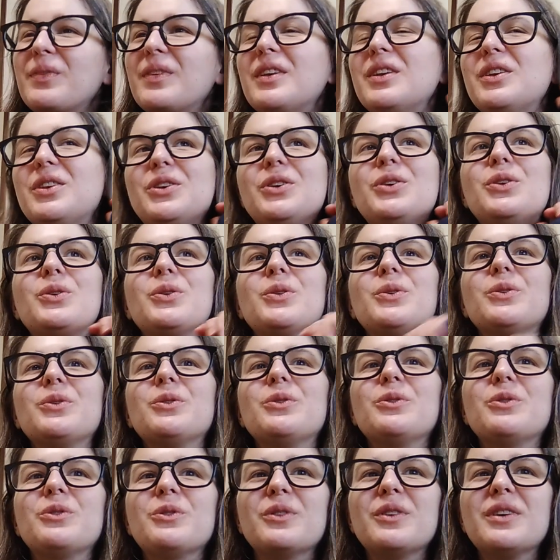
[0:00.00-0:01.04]

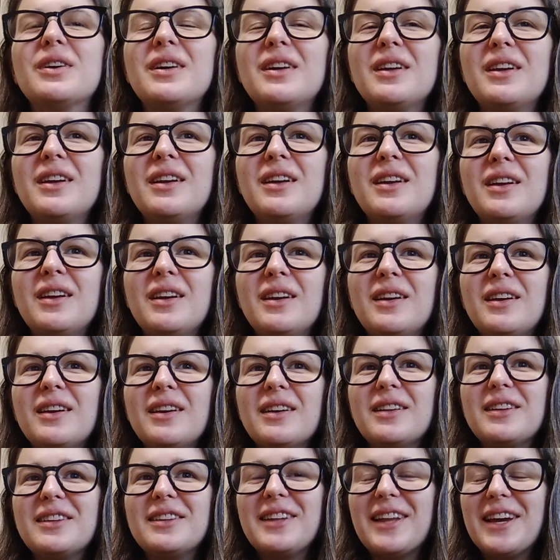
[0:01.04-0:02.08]
you
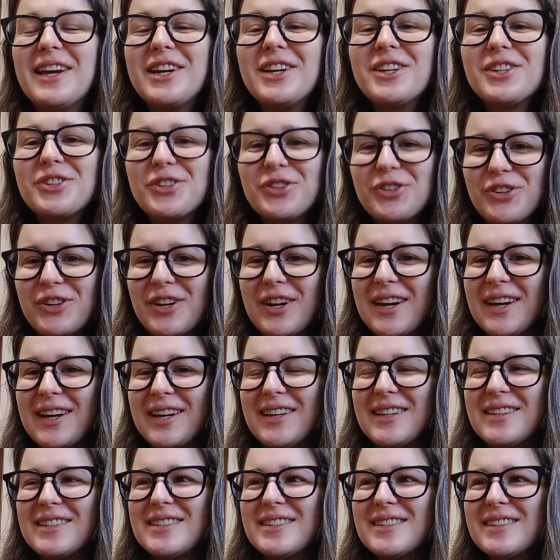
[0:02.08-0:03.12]
like to
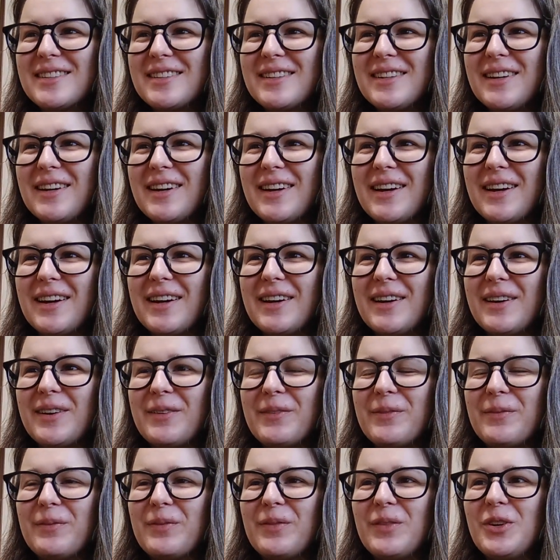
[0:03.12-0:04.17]
write.
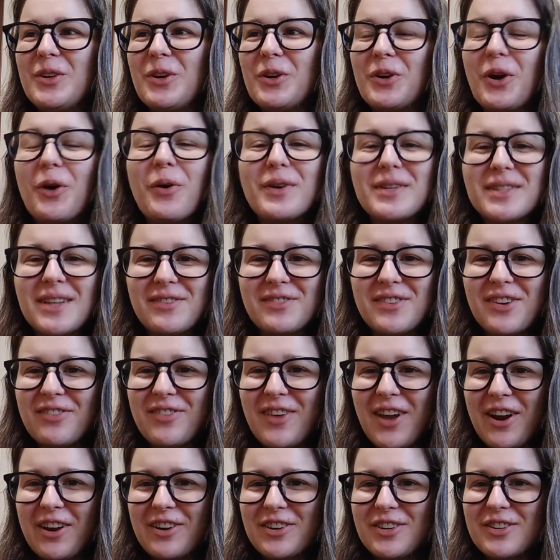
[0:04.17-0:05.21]
You don't always have to have
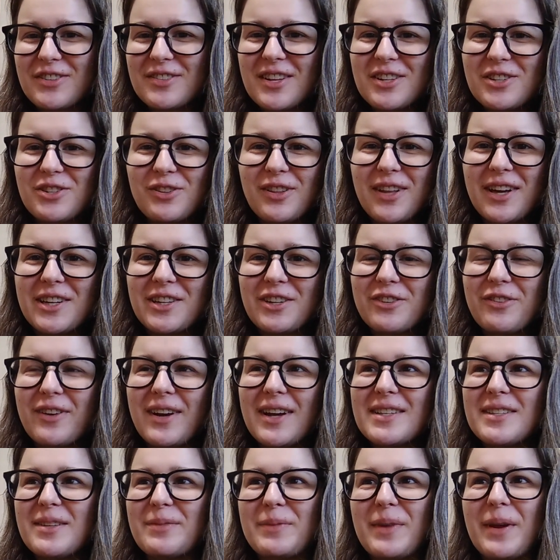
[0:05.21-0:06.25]
characters that you like to write.
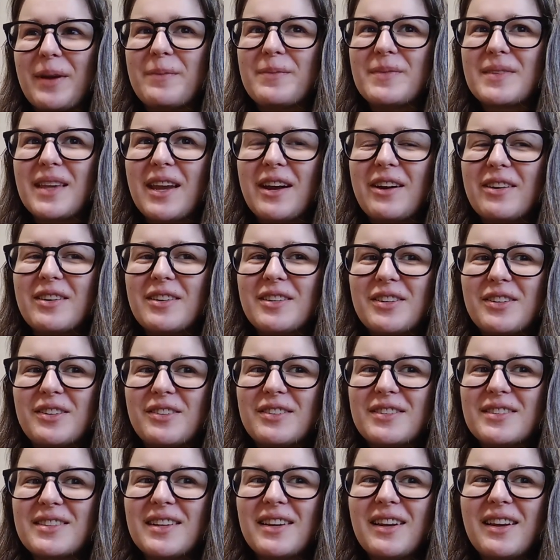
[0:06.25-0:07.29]
Sometimes
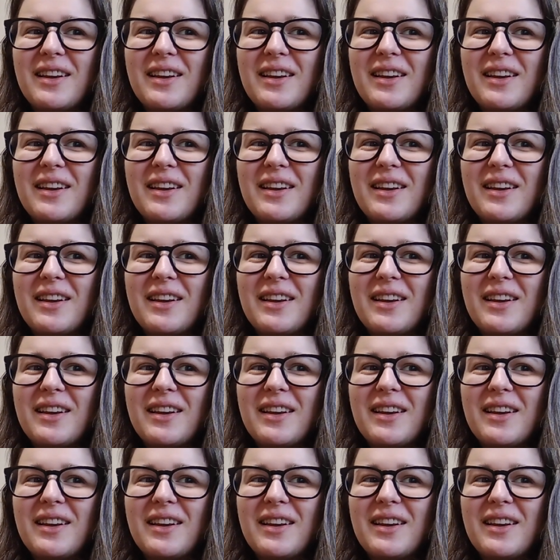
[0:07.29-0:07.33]
characters